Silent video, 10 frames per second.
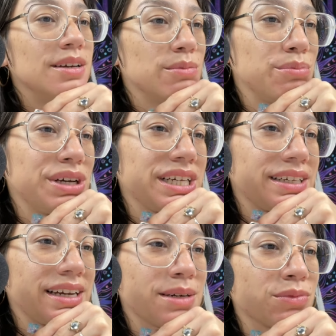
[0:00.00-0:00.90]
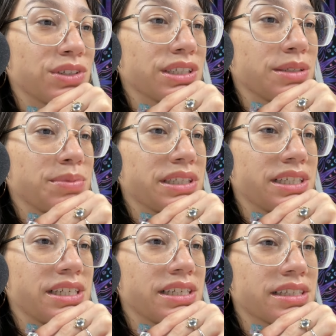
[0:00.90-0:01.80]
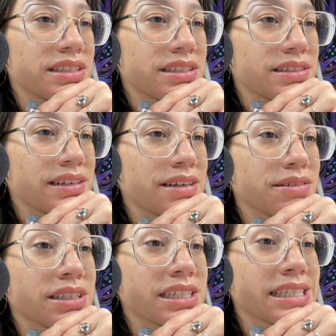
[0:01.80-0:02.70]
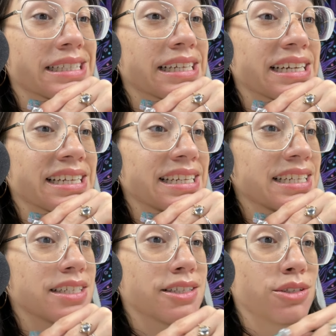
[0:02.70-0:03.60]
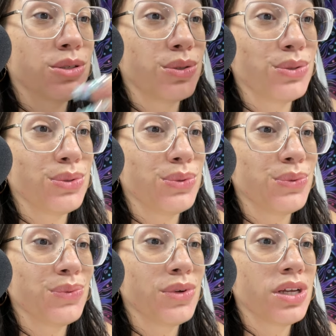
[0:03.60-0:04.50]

but I'm really picky. And so I realized that I needed to